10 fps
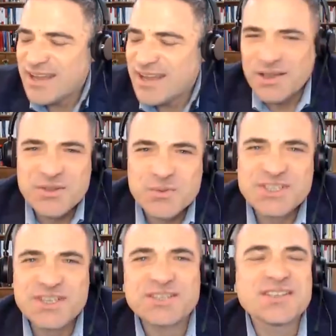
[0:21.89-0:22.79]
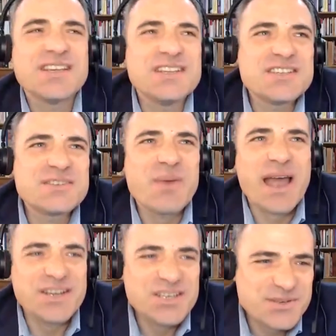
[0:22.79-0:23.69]
It was in
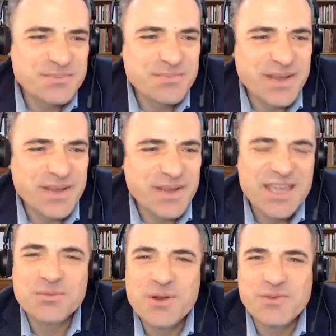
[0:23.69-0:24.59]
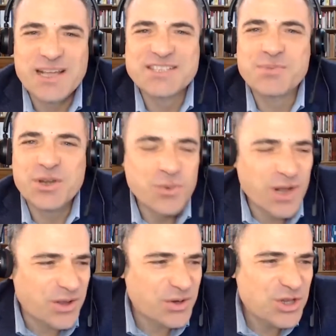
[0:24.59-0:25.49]
Spanish, but I think it reflects very
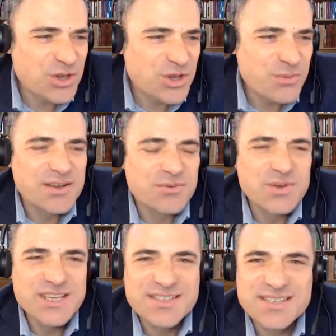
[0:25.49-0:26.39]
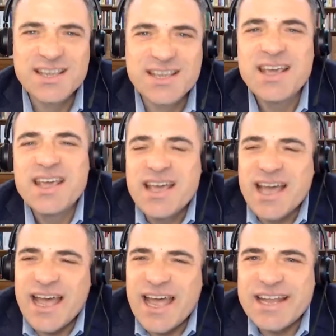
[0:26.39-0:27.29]
well on human risk.
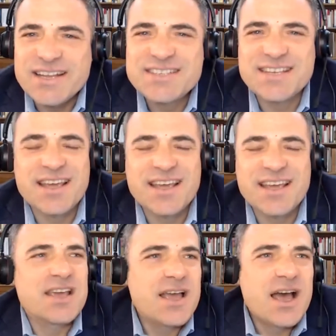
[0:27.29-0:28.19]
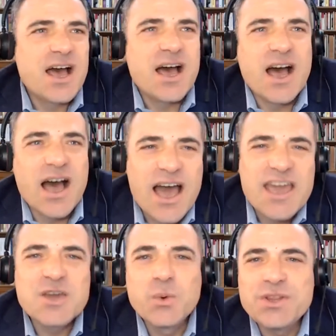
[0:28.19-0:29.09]
And it said,
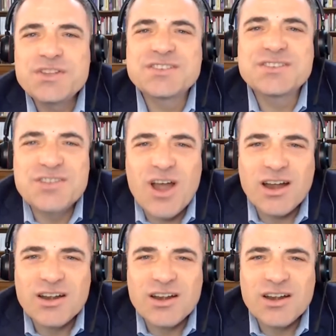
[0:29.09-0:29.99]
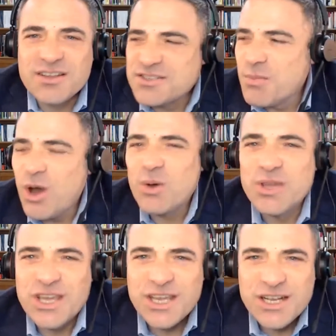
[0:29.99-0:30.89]
I would start
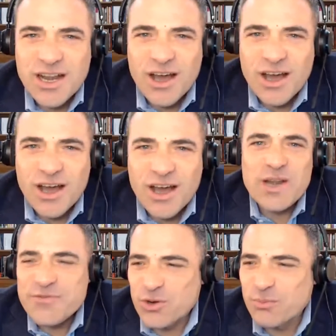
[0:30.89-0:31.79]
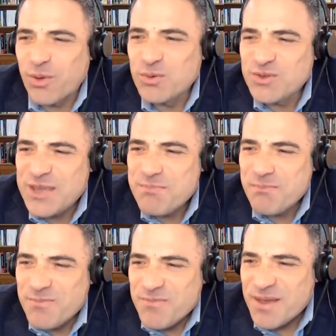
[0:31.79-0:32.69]
smoking only for voting
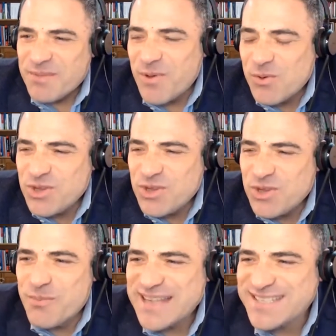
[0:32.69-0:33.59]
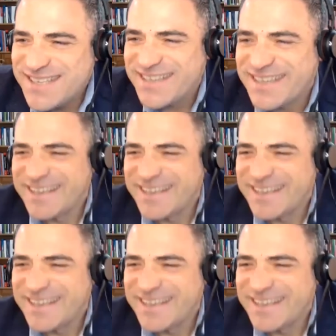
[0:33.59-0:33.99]
for Messi.